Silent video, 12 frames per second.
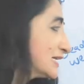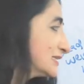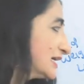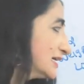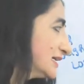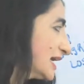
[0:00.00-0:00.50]

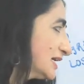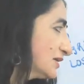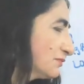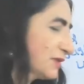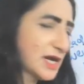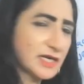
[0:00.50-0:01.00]
then dead
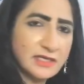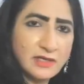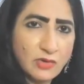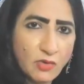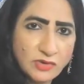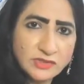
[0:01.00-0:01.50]
weight
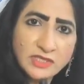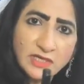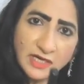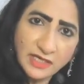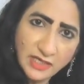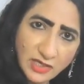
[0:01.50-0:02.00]
loss
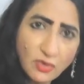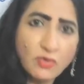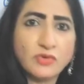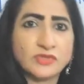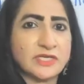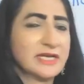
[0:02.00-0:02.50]

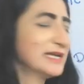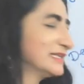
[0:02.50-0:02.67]
reduce.